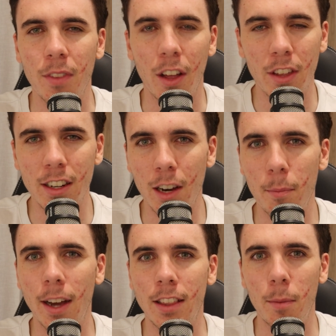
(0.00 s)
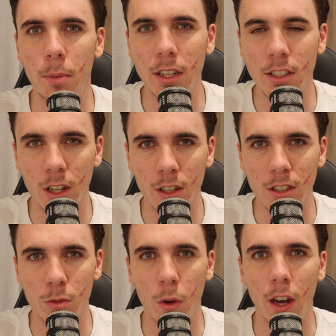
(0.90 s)
I think down back they're pretty solid
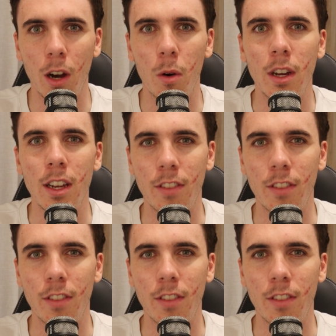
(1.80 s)
as well.